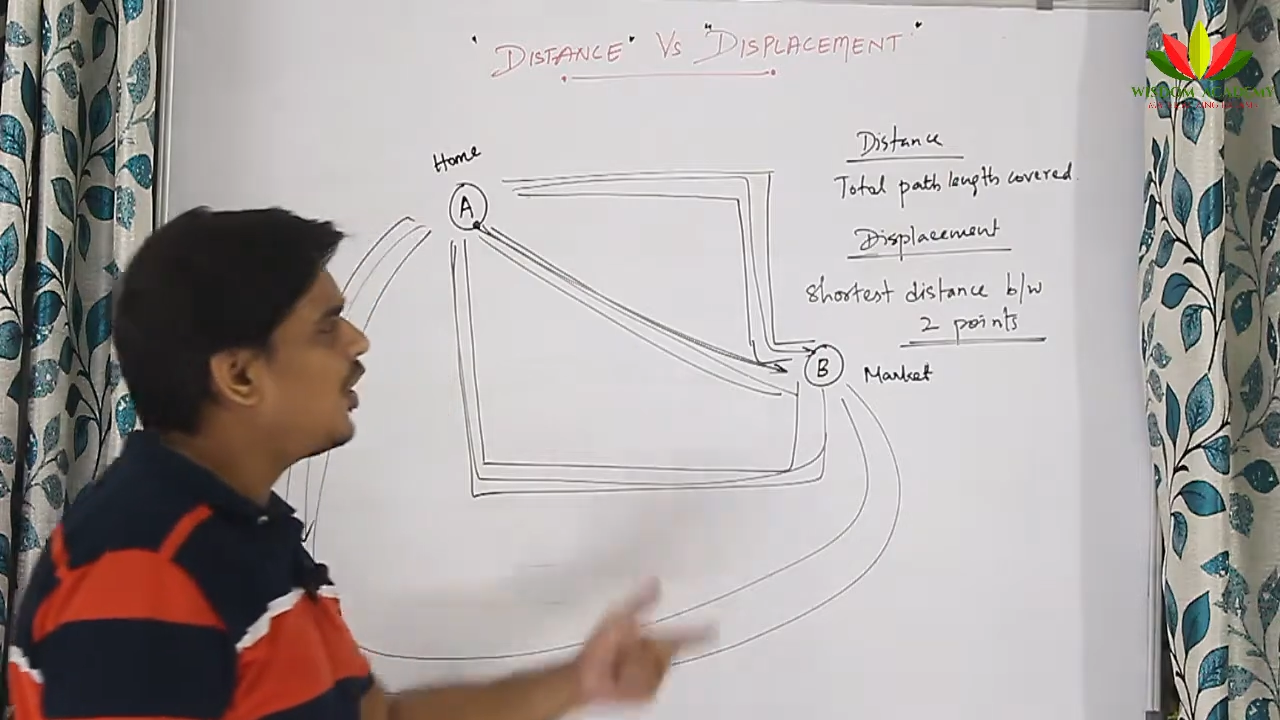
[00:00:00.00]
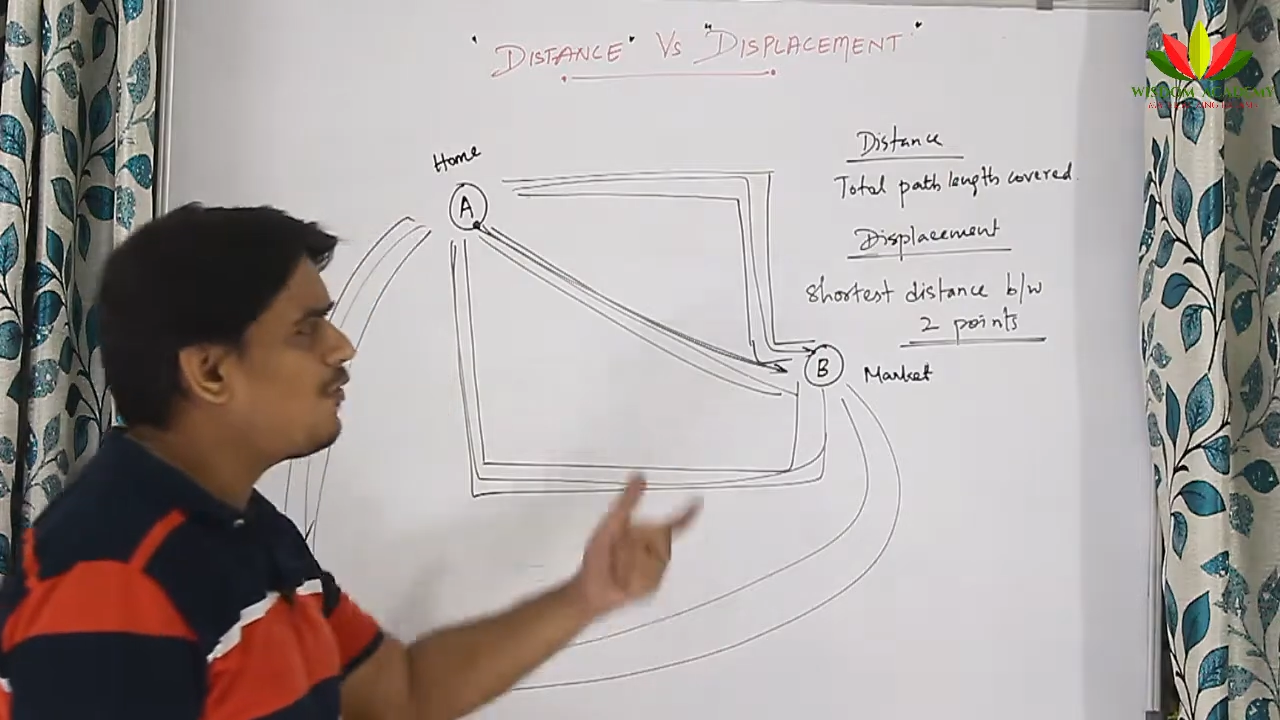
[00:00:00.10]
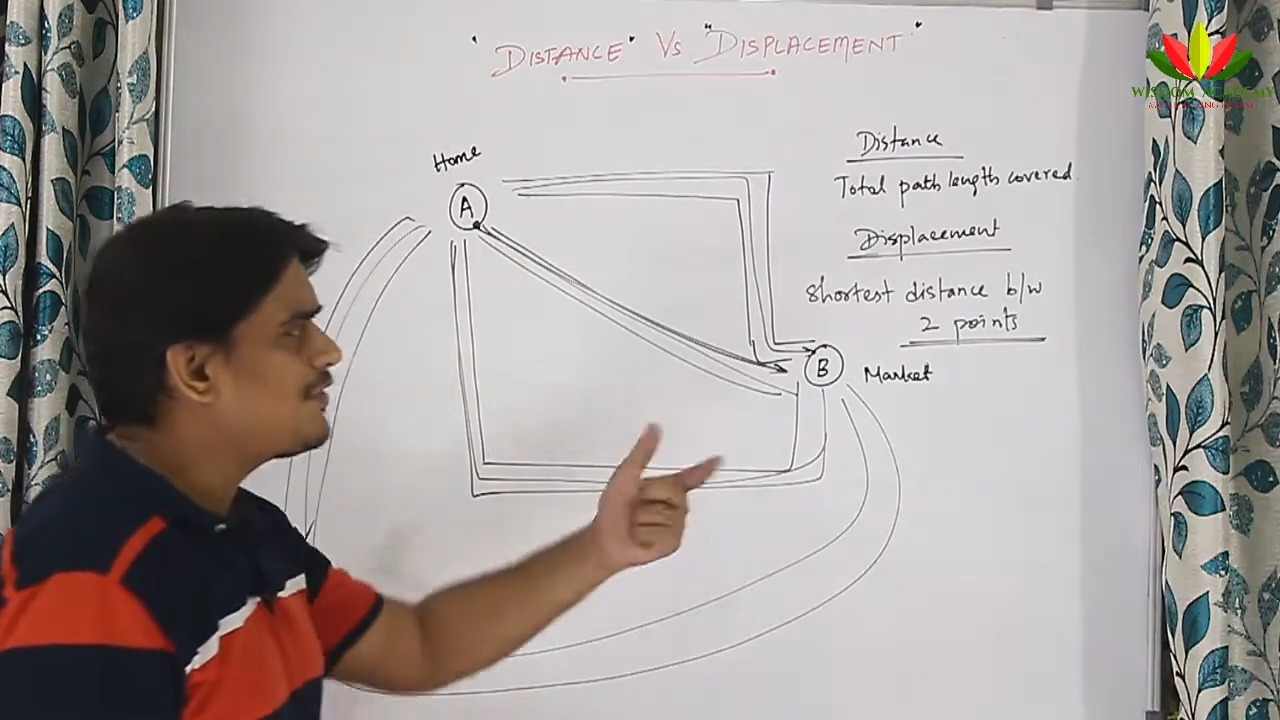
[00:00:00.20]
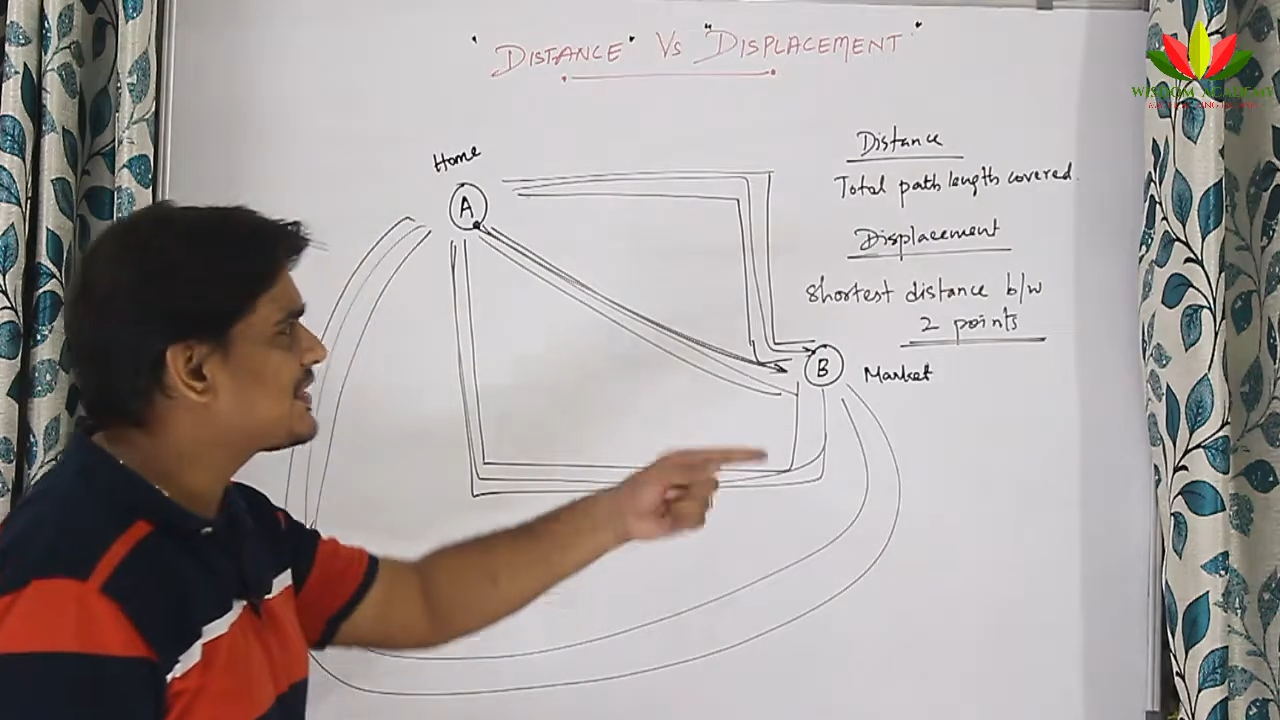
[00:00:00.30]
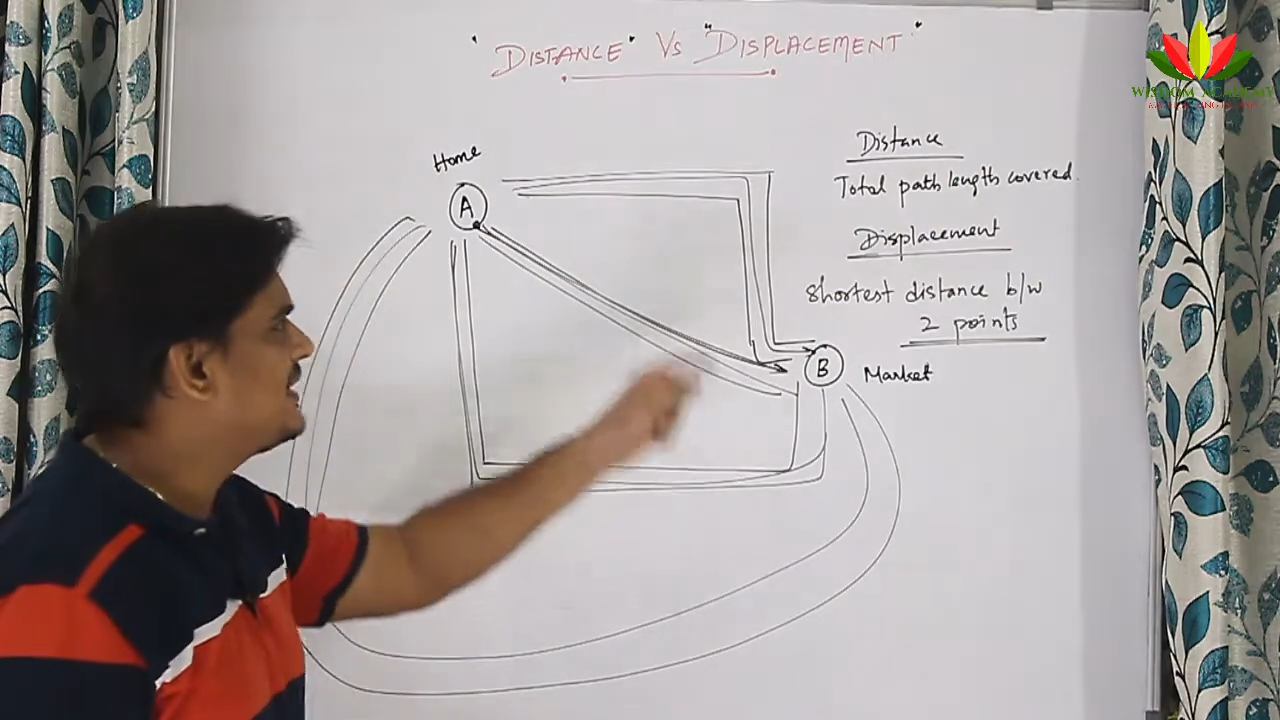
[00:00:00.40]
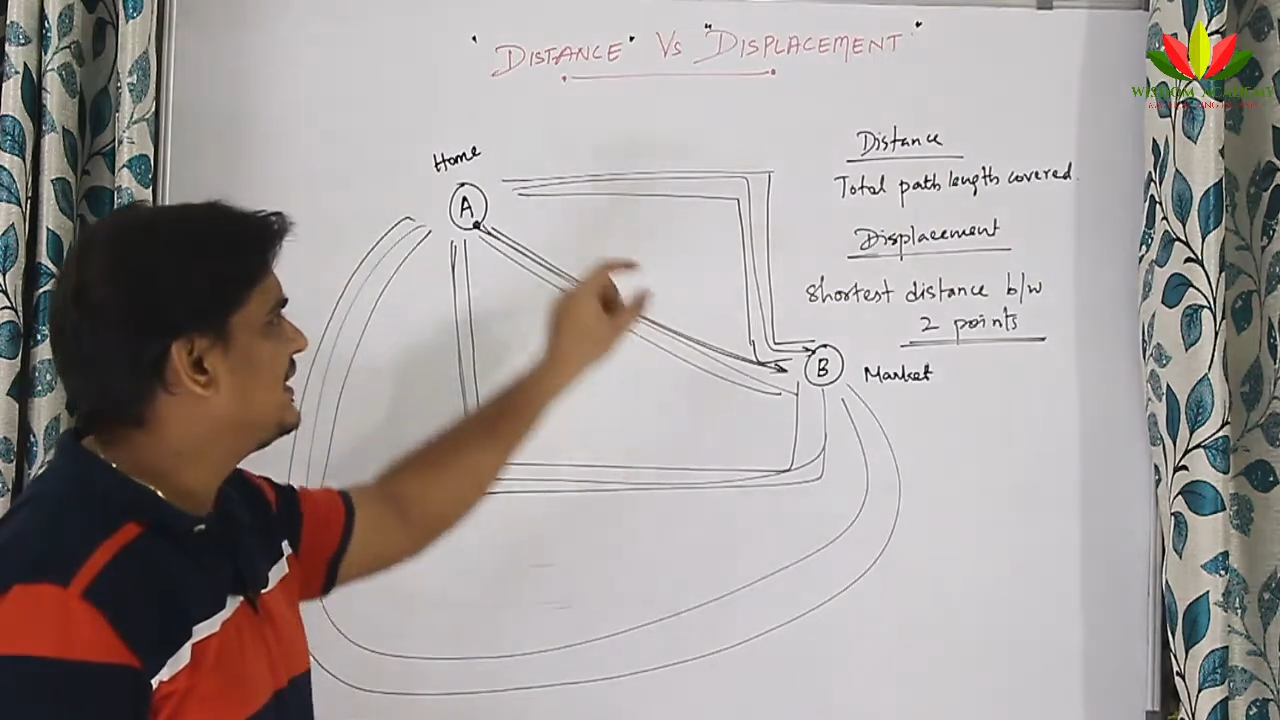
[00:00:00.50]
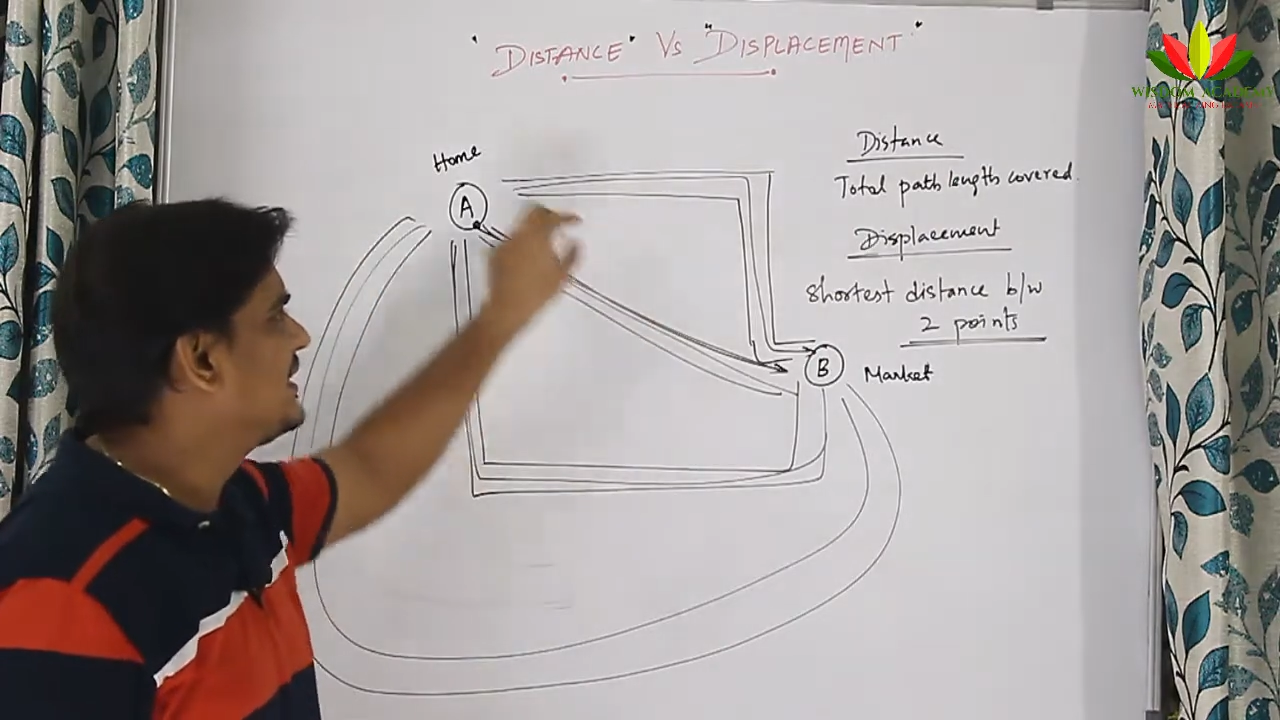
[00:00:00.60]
Obviously,